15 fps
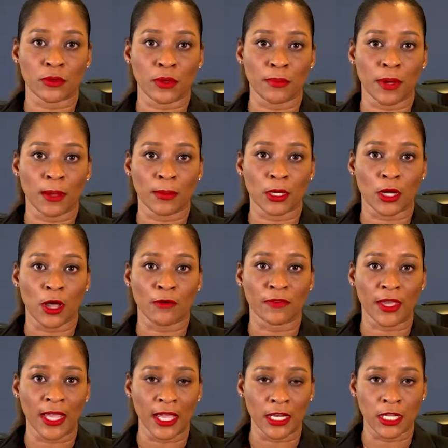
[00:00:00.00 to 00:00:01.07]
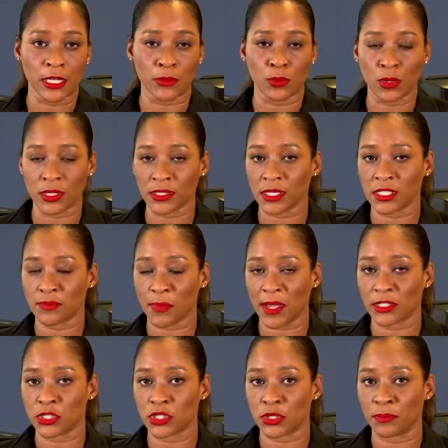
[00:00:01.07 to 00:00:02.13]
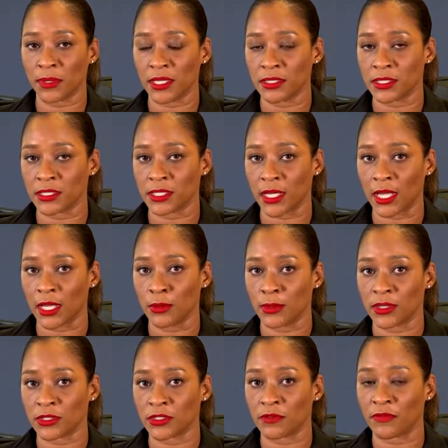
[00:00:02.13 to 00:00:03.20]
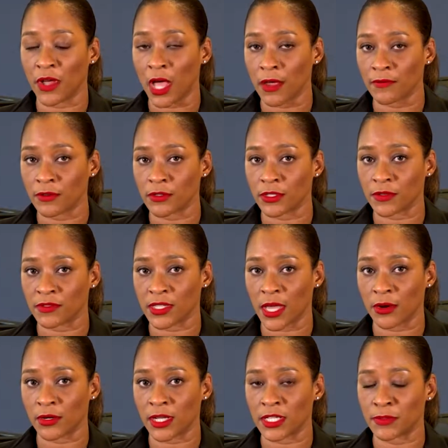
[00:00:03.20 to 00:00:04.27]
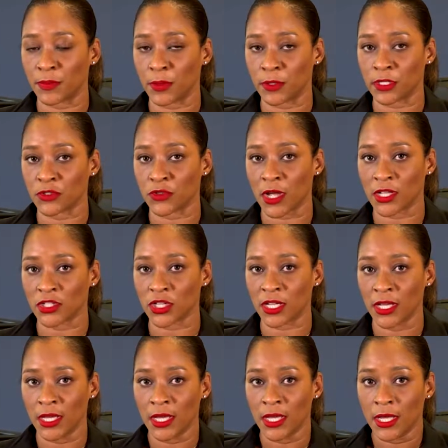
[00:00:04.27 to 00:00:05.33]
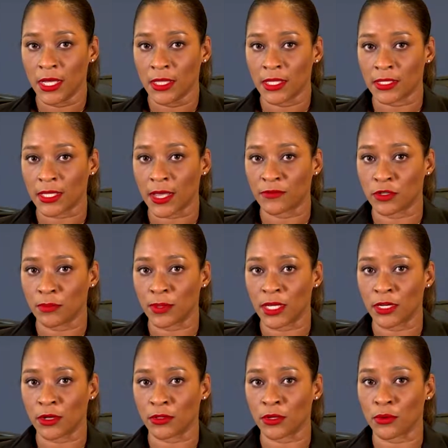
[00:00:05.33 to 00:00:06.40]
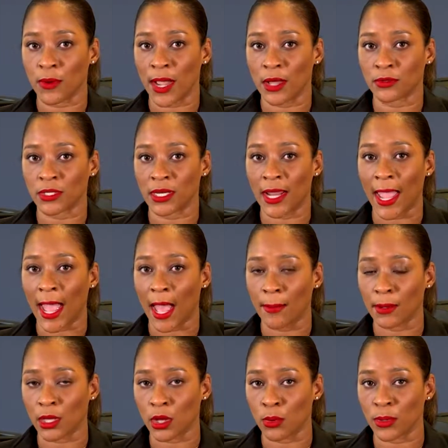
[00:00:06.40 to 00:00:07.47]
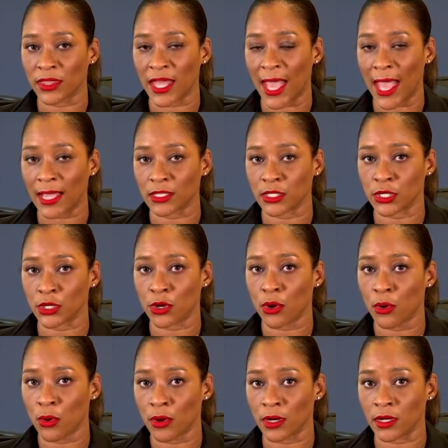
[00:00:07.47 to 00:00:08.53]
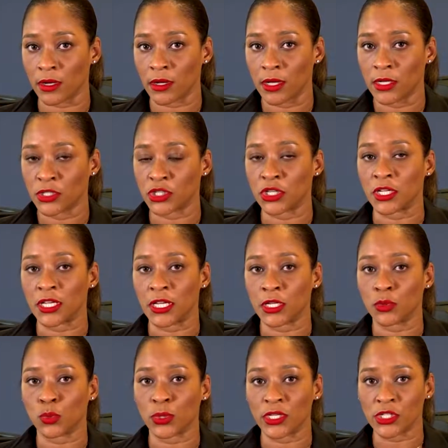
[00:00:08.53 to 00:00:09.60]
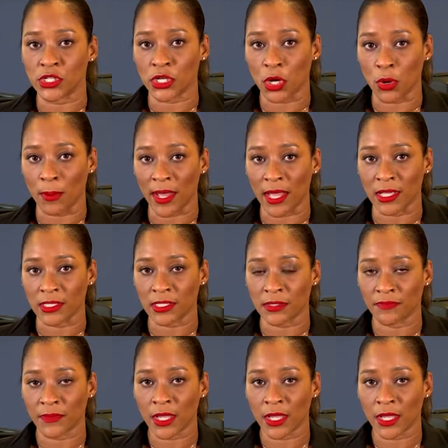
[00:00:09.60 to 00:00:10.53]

Republic of Haiti was expected to meet today with the survivors of Saturday's boating tragedy, this after being on the ground in Abaco with Acting Coroner Janine Weish Gomez.